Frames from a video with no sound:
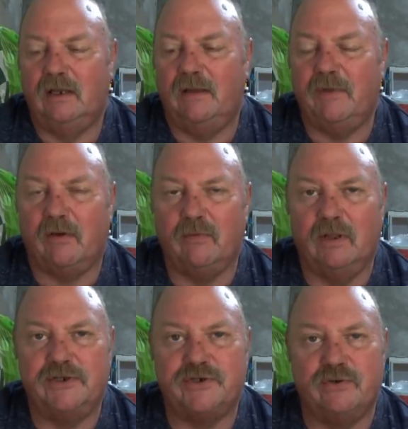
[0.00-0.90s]
I'm not
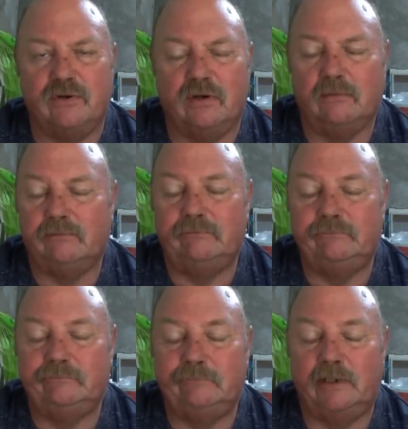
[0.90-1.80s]
really sure,
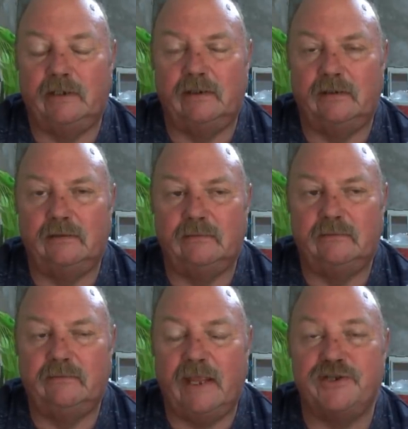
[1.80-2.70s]

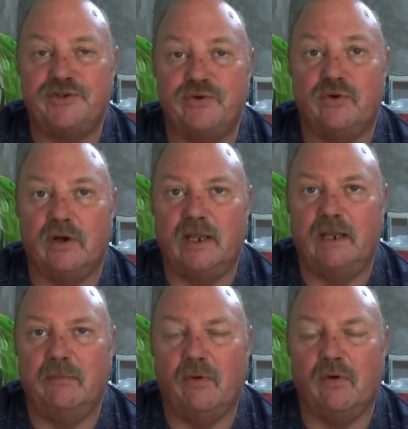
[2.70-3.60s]
that sure
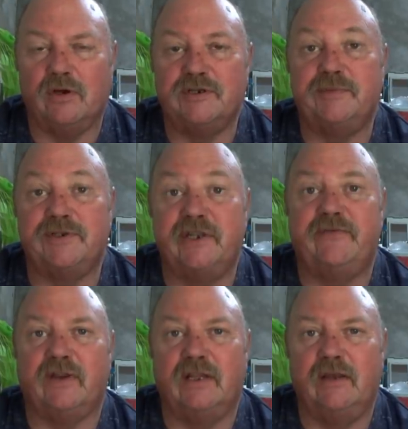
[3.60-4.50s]
anymore
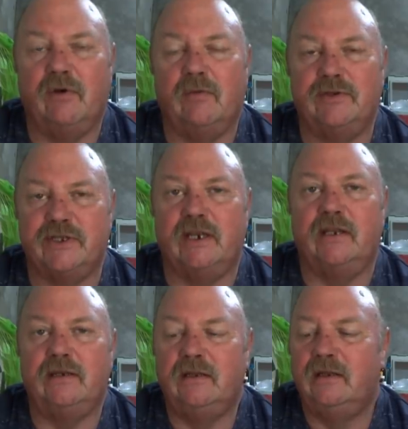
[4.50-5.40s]
specifically what was in it.